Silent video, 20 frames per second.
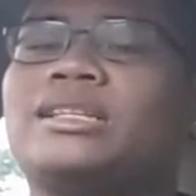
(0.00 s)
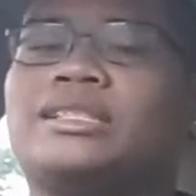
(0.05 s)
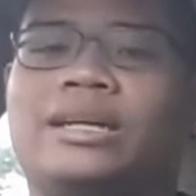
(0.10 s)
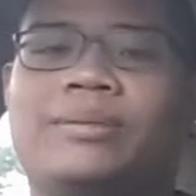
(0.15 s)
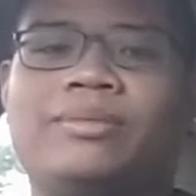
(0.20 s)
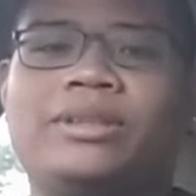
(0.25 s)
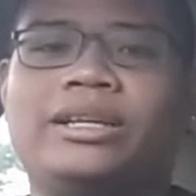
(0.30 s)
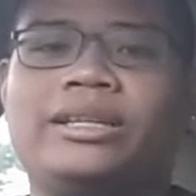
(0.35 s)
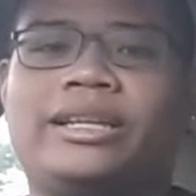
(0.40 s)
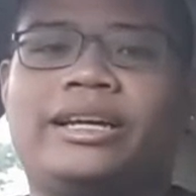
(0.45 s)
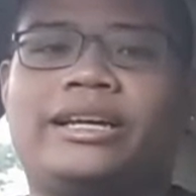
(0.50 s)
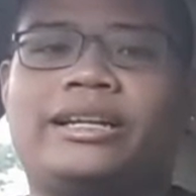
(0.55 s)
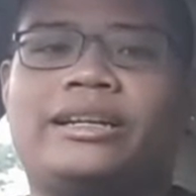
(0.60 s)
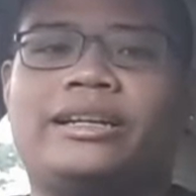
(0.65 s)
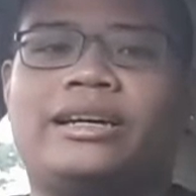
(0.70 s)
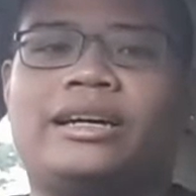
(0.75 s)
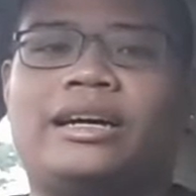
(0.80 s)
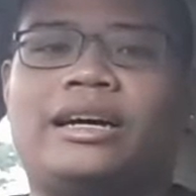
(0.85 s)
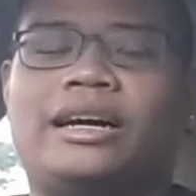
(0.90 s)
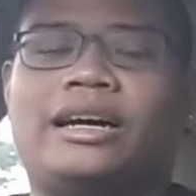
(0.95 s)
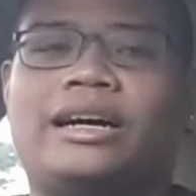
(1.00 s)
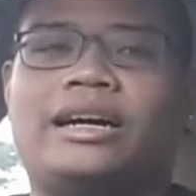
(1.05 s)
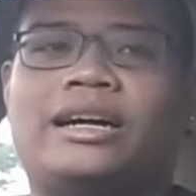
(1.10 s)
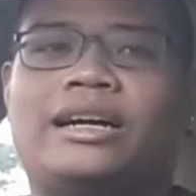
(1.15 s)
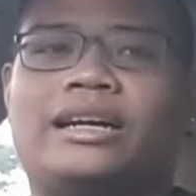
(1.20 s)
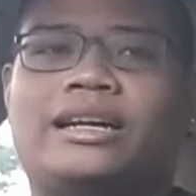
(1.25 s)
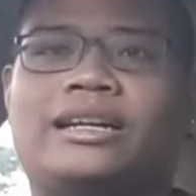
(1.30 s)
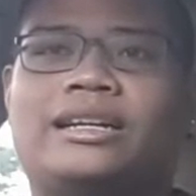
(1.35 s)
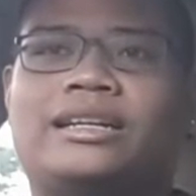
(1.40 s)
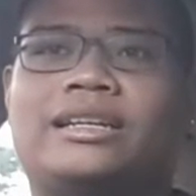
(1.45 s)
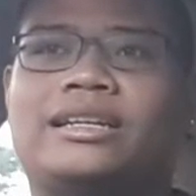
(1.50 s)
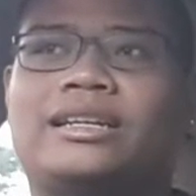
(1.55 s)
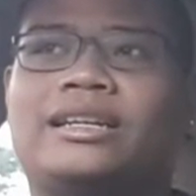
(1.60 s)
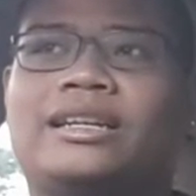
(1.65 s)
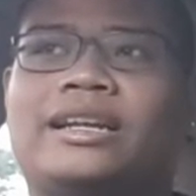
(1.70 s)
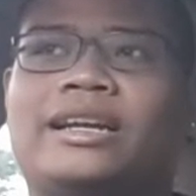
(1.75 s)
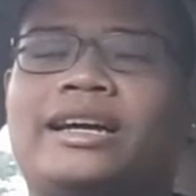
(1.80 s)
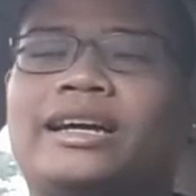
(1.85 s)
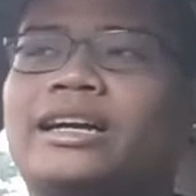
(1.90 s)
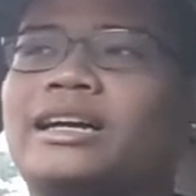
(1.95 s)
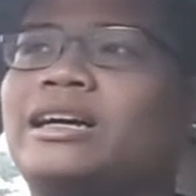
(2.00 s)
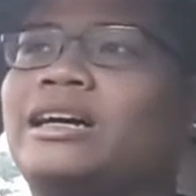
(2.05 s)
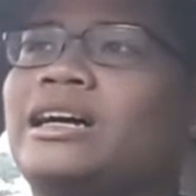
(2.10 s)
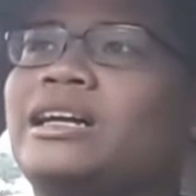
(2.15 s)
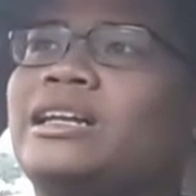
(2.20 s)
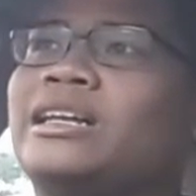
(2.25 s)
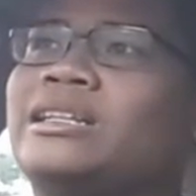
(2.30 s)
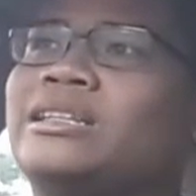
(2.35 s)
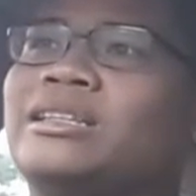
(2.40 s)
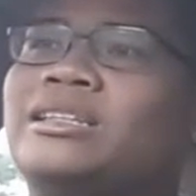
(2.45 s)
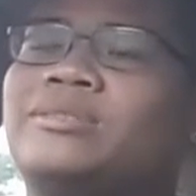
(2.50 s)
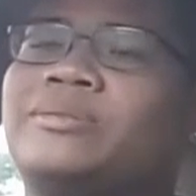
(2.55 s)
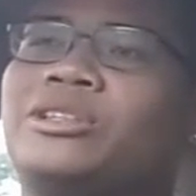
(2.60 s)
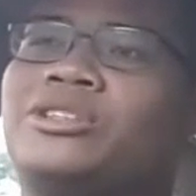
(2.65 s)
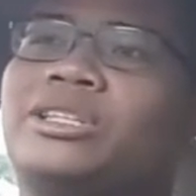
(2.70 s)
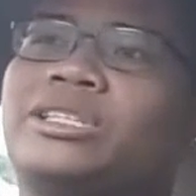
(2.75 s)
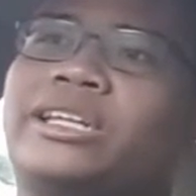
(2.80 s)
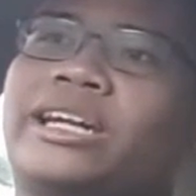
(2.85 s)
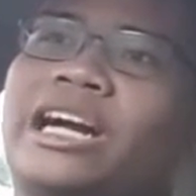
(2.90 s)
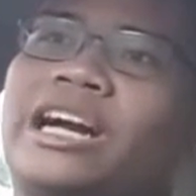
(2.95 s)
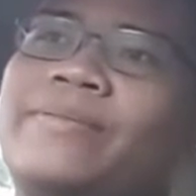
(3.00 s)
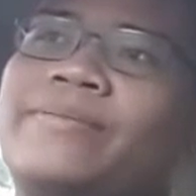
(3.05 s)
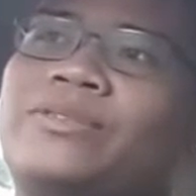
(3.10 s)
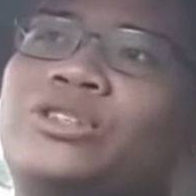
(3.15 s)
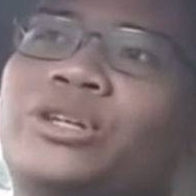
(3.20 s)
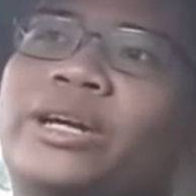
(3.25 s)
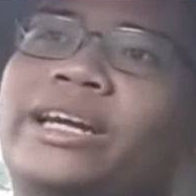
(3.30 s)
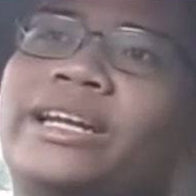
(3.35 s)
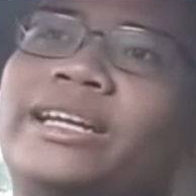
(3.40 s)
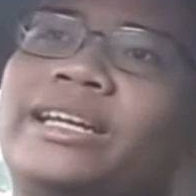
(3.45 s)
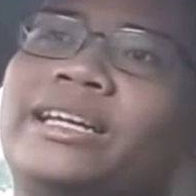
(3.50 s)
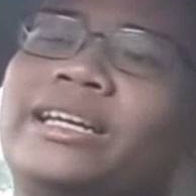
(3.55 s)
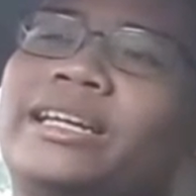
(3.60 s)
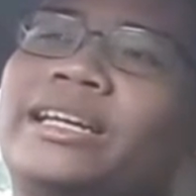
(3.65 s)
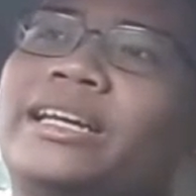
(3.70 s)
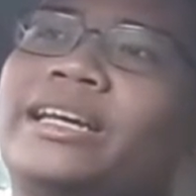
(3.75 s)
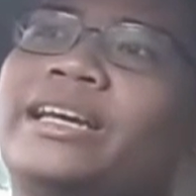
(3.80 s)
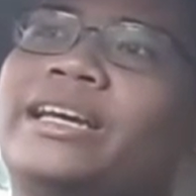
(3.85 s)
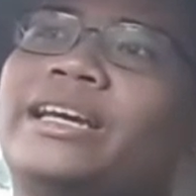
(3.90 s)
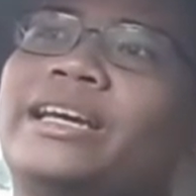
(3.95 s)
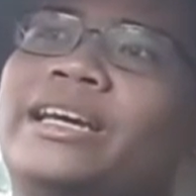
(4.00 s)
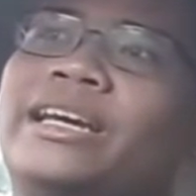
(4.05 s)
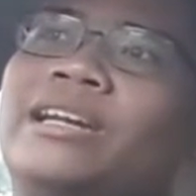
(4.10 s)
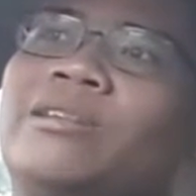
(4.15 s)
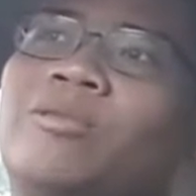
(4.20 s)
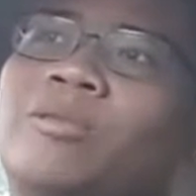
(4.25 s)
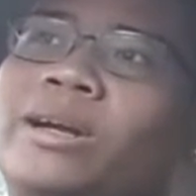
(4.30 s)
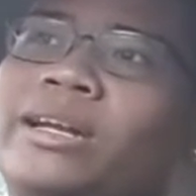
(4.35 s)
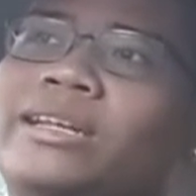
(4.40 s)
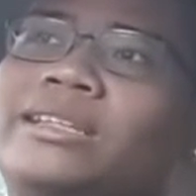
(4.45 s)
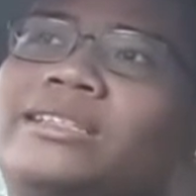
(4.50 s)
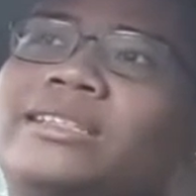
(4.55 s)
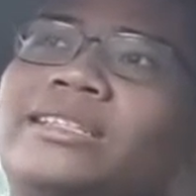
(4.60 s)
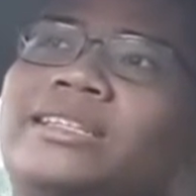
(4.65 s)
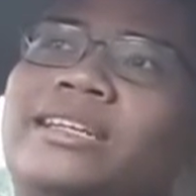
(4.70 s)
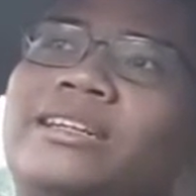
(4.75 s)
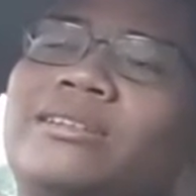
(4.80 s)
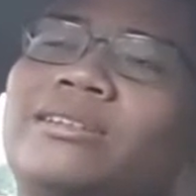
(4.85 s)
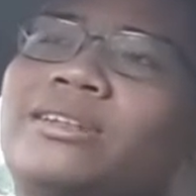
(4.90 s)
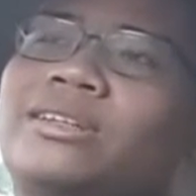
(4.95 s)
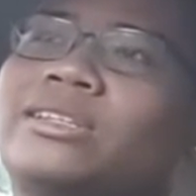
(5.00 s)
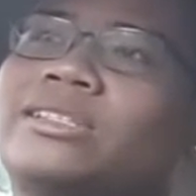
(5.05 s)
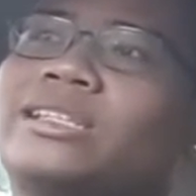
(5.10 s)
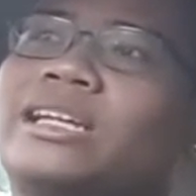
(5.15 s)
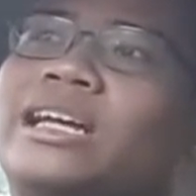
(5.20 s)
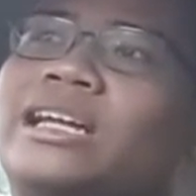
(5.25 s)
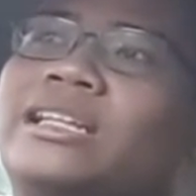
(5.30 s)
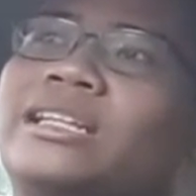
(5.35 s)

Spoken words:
something that like needs to be addressed. Like, I'm training in Wellington now because